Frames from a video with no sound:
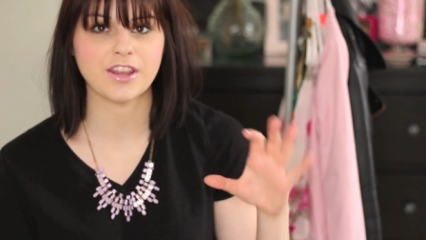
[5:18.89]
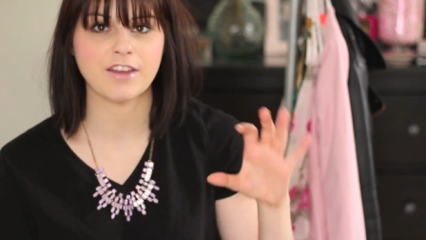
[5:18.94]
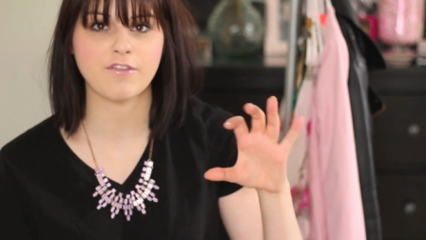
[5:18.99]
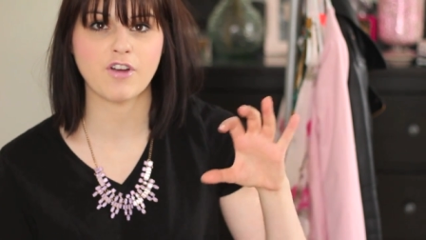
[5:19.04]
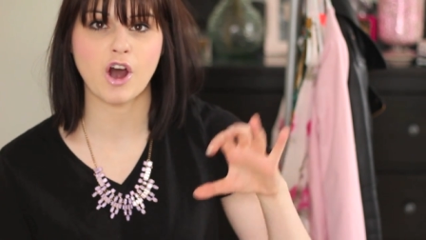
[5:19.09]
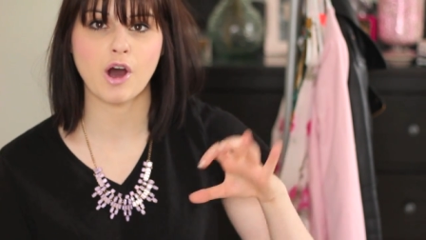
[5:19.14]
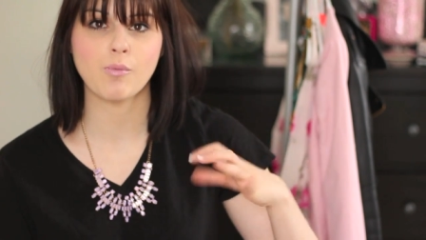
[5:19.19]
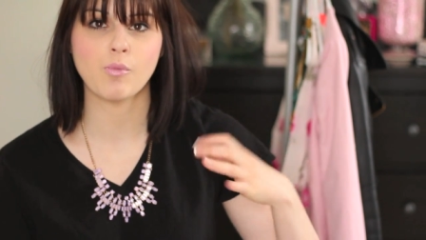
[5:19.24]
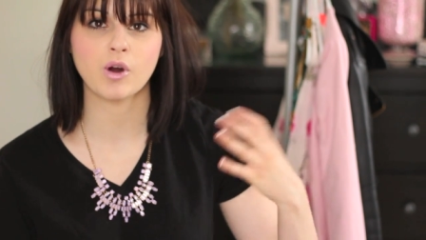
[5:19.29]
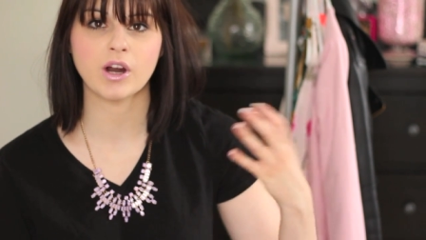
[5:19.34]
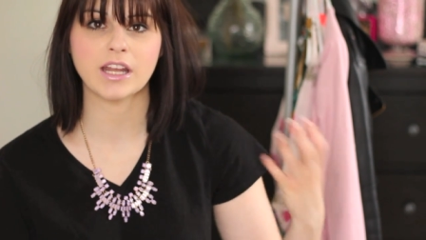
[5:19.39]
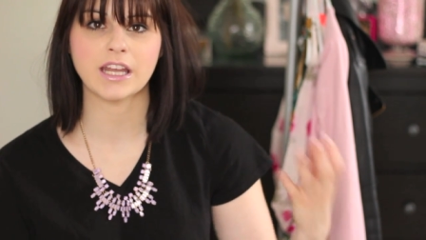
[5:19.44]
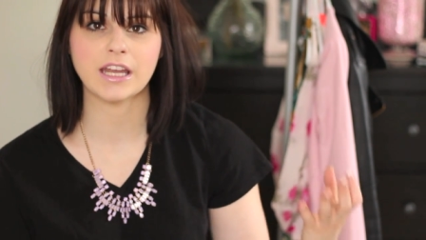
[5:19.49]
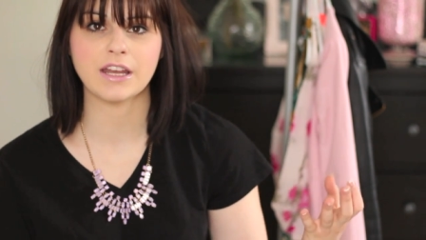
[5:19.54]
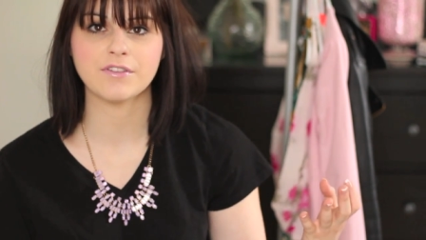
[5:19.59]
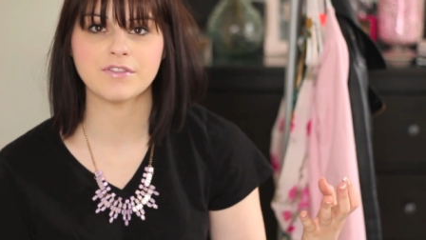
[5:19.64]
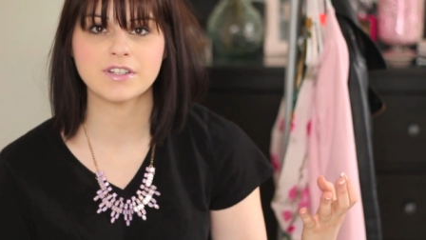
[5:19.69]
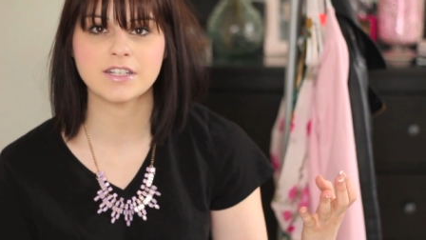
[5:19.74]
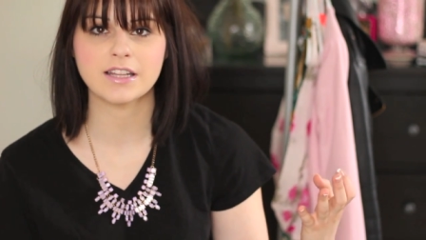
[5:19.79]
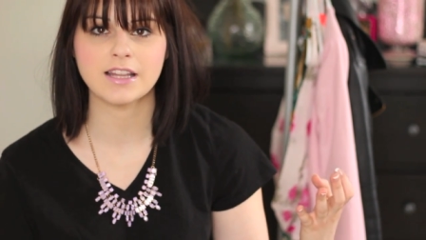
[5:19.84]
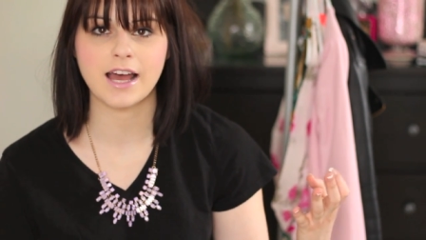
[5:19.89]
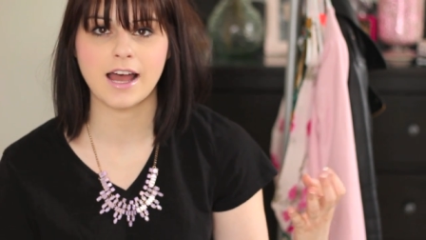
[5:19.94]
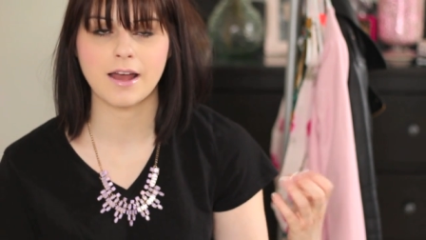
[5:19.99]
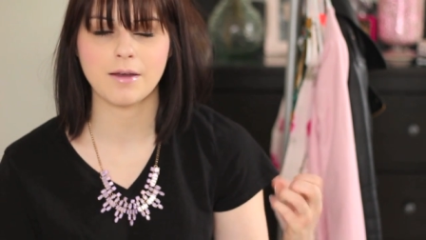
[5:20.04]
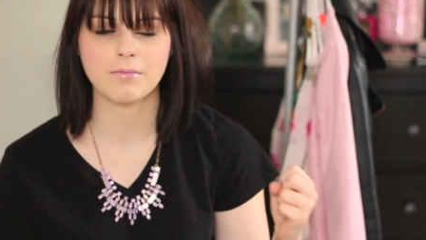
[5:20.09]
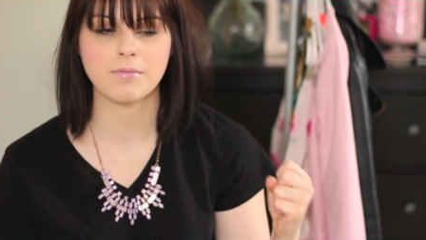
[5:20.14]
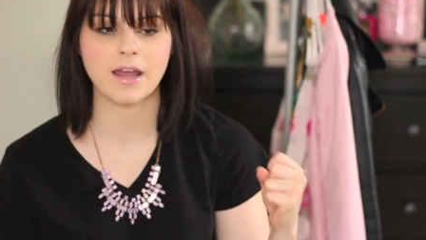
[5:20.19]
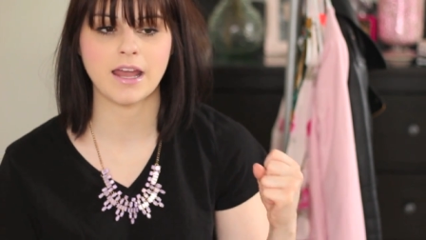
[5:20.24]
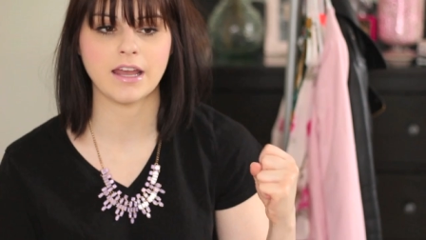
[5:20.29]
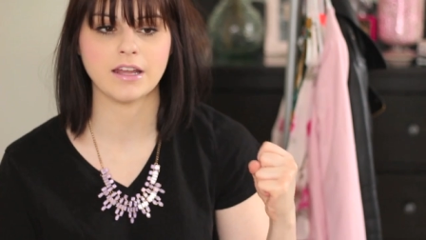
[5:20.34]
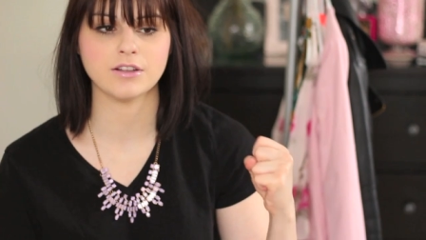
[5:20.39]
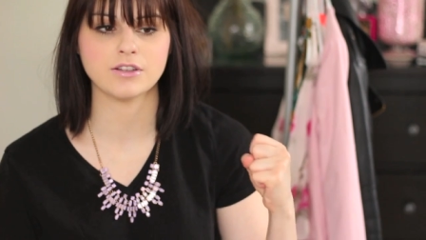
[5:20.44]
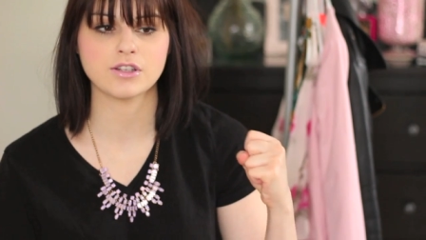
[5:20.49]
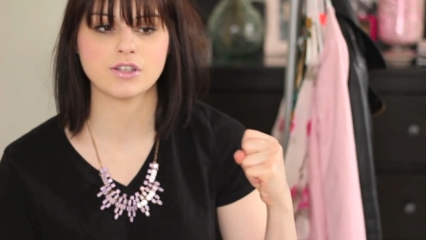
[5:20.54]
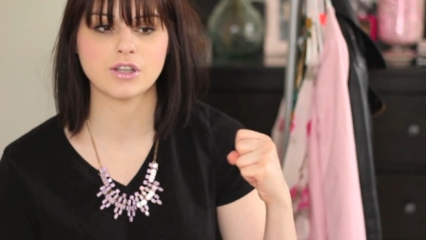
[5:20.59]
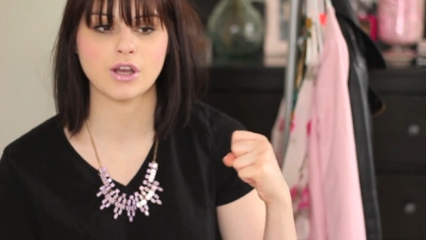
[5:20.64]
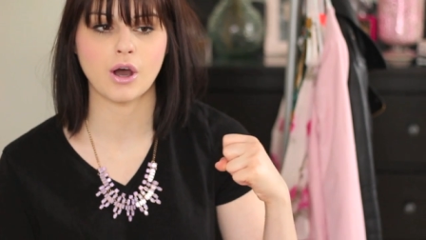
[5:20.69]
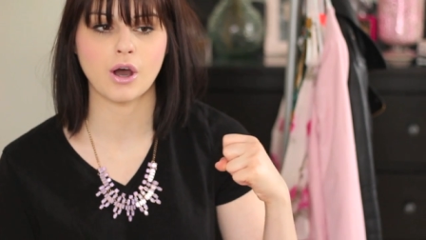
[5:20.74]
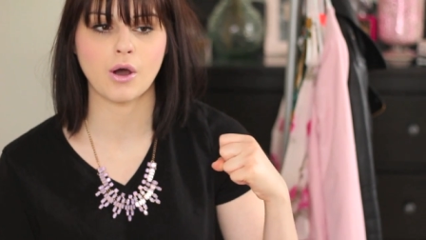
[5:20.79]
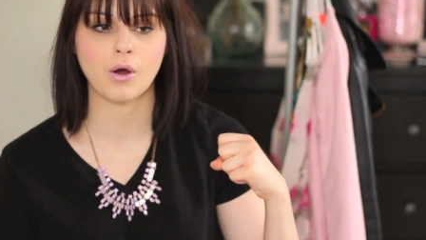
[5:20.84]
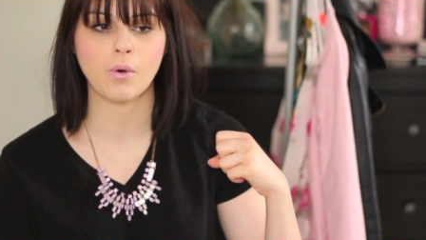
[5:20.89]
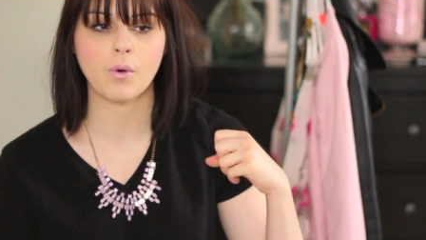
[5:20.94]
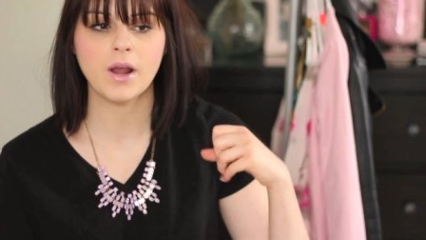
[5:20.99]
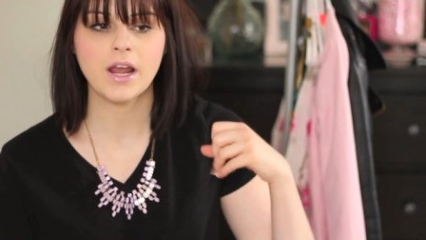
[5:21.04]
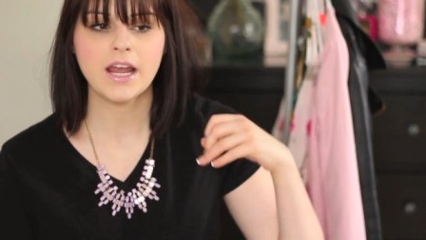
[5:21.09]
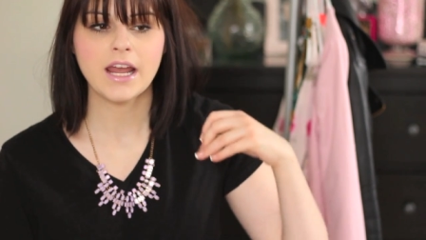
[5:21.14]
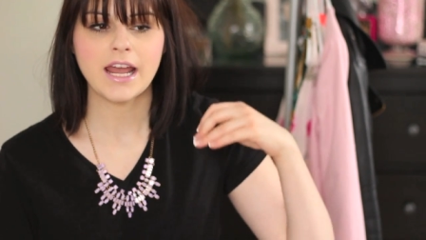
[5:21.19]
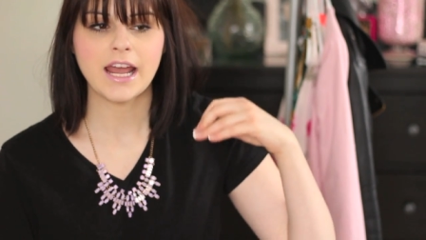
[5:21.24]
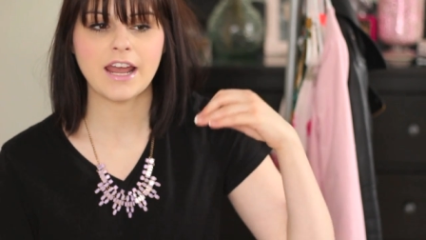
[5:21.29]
They've got more give to them and so